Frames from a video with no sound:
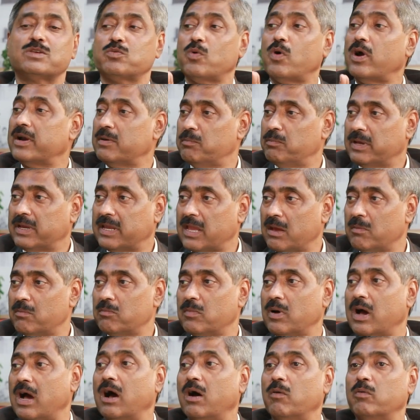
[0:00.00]
is what
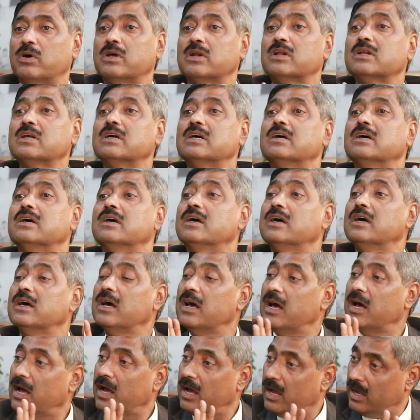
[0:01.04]
became our
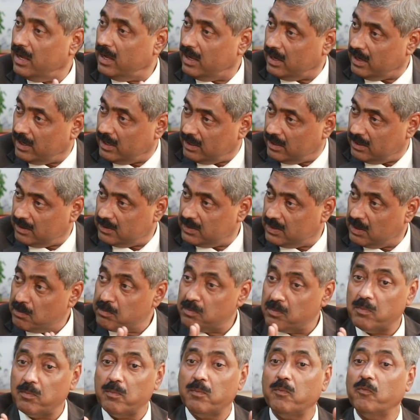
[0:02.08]

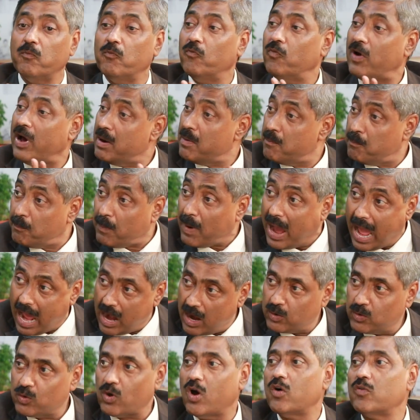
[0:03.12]
the one
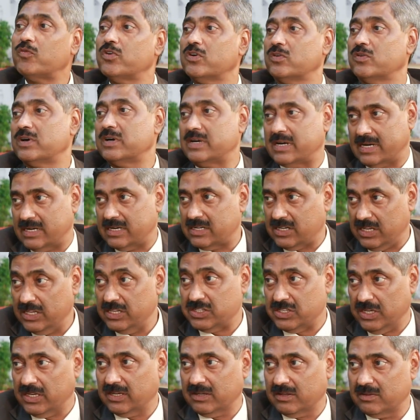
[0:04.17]
part of our
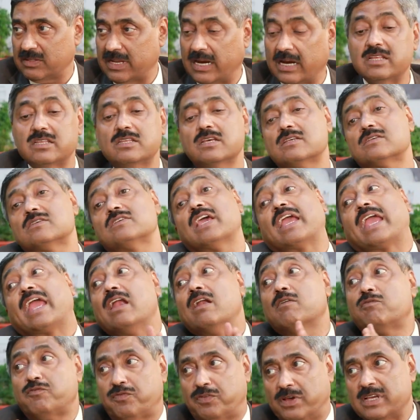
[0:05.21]
teaching. That is the
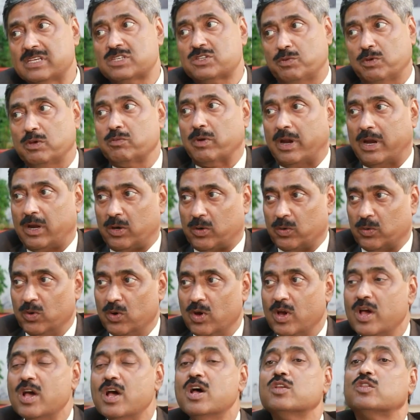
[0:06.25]
second phase we went
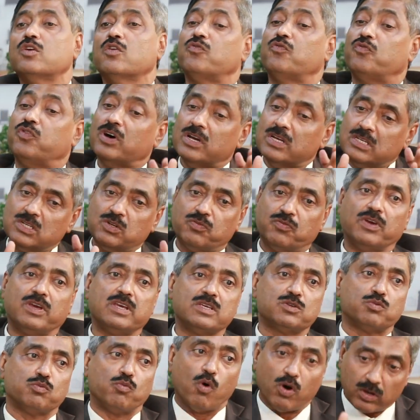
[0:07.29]
to. The first
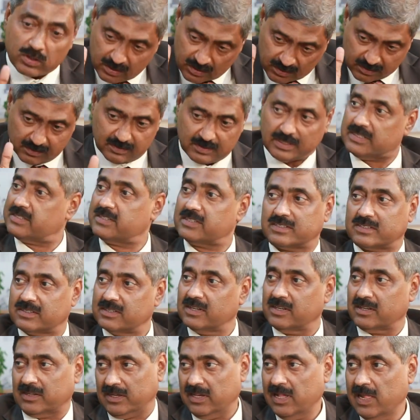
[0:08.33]
phase was this,
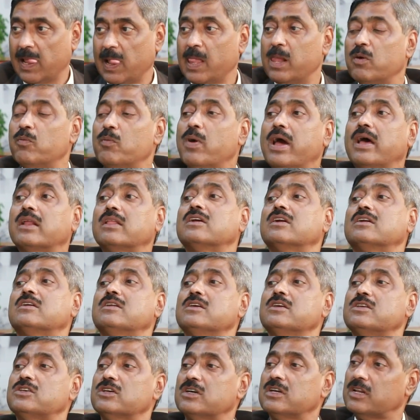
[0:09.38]
where the
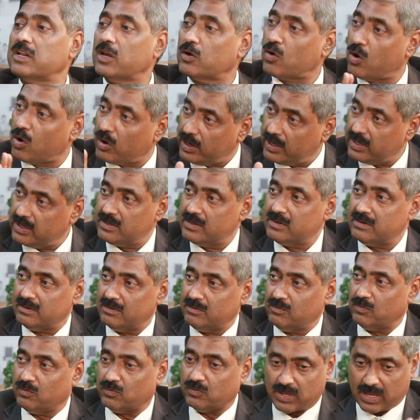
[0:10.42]
teacher recorded
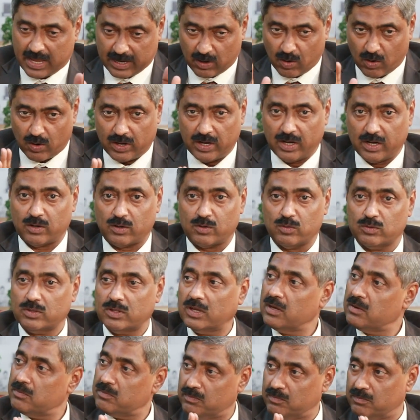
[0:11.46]
according to
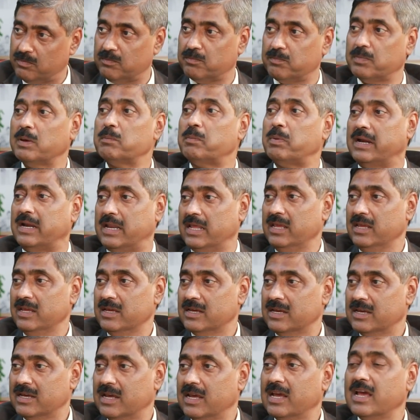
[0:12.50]
the
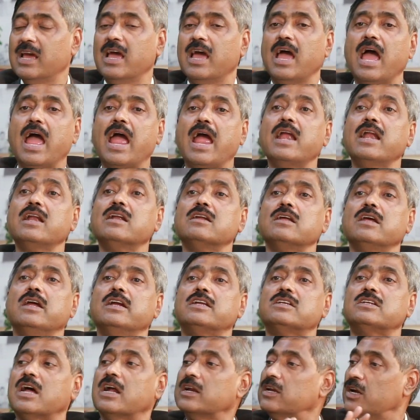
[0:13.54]
PPT, and
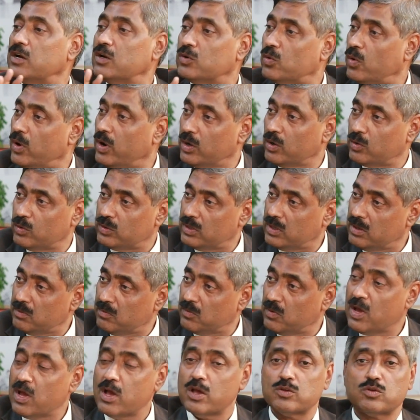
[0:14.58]
it started going to
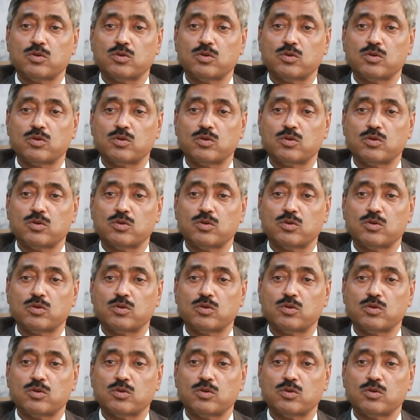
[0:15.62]
the